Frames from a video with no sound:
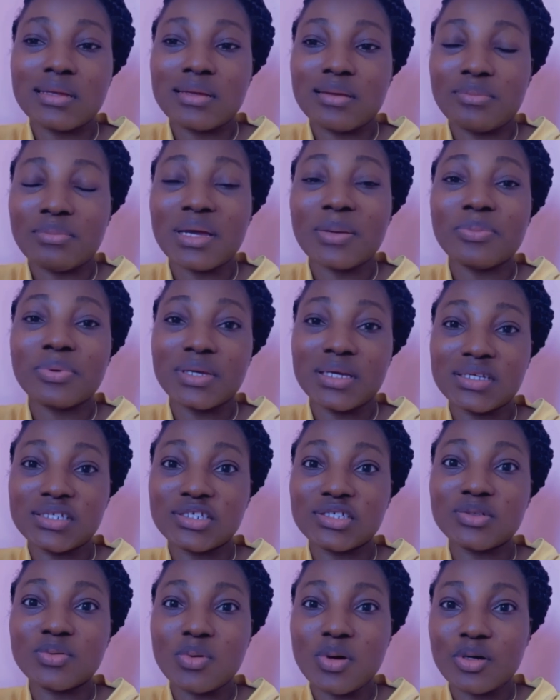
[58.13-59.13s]
my
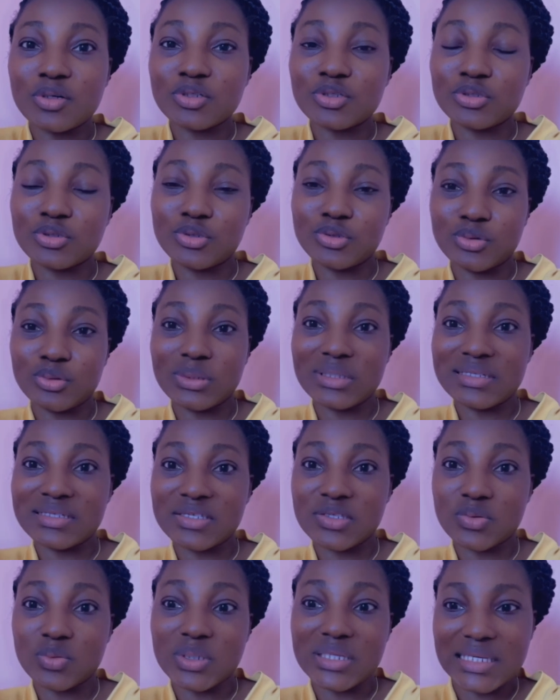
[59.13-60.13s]
PhD work to do
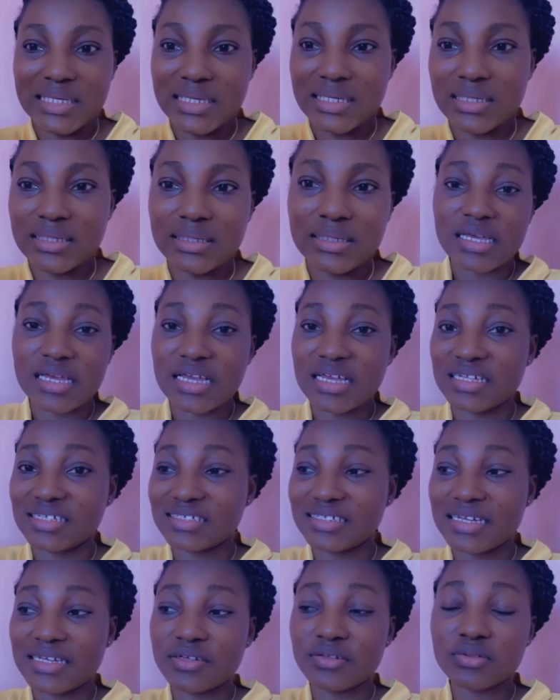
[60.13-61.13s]
this week,
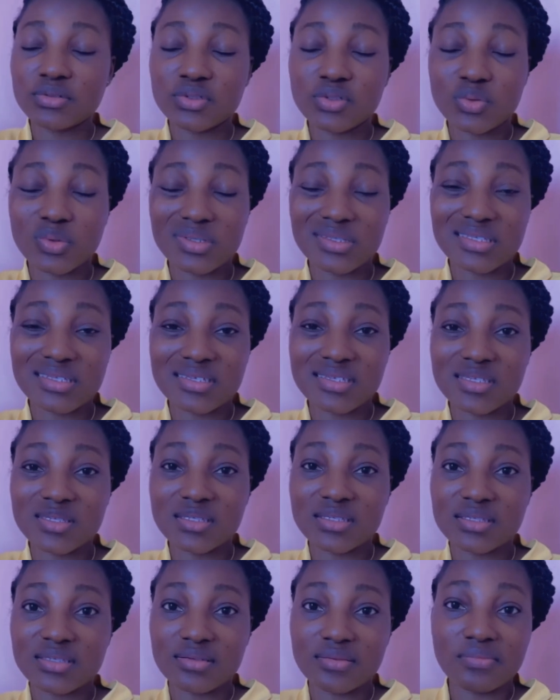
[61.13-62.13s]
and I don't want
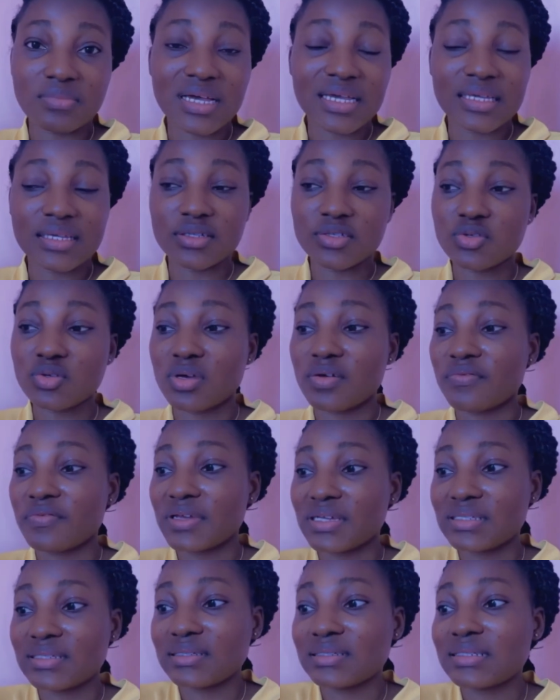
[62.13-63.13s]
this marking to
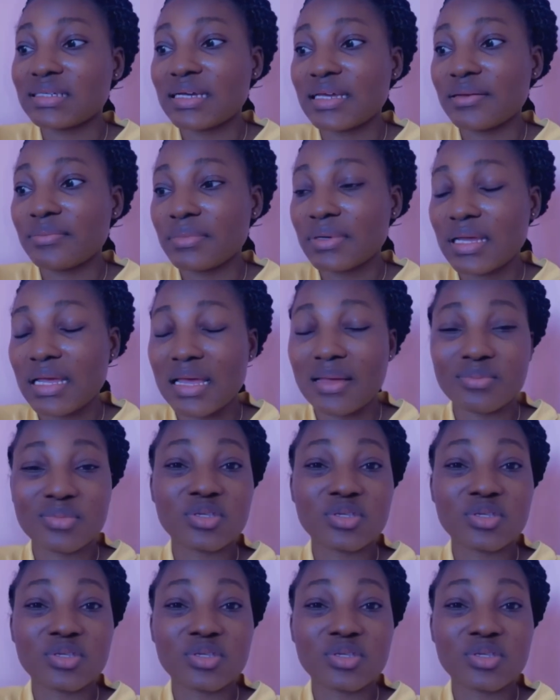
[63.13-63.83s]
affect the time I'm